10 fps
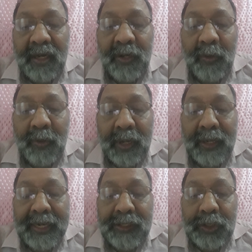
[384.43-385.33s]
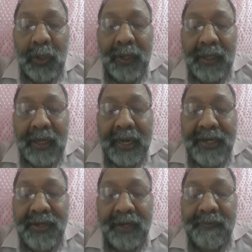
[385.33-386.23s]
you can enjoy
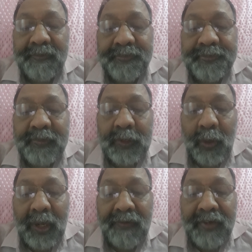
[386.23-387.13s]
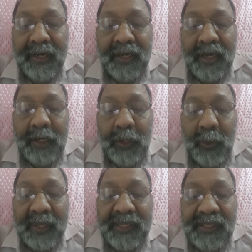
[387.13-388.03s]
writing only when
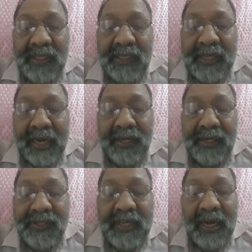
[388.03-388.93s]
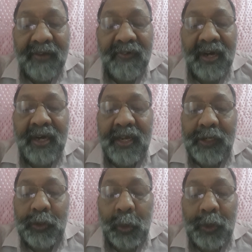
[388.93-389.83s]
you reach that level
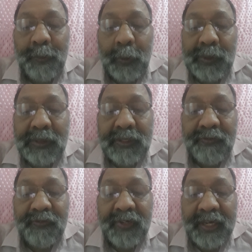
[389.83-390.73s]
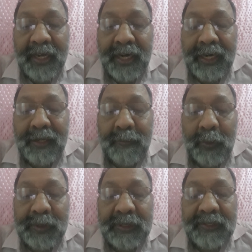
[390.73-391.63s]
through the process of hearing,
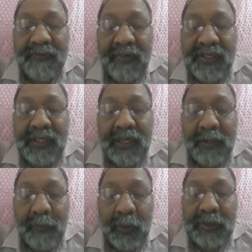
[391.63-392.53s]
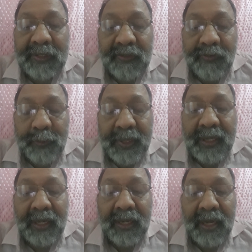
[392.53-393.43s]
process of listening, process of
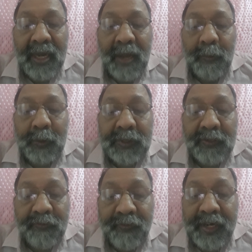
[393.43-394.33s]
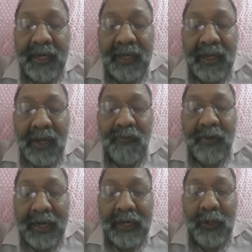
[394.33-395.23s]
speaking, process of reading.
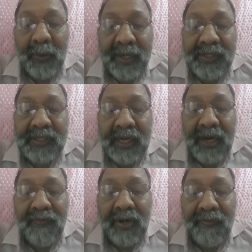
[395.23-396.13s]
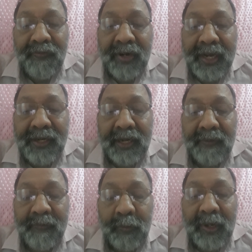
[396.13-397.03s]
Finally, you reach the level of
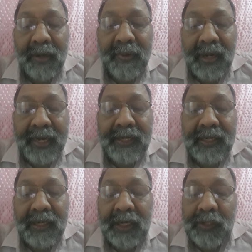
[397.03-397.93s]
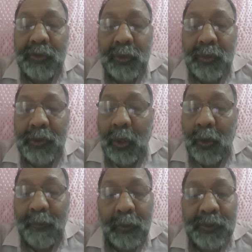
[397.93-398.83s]
writing. You become a writer through the
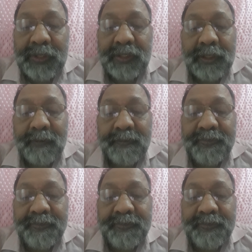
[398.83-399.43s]
whole process.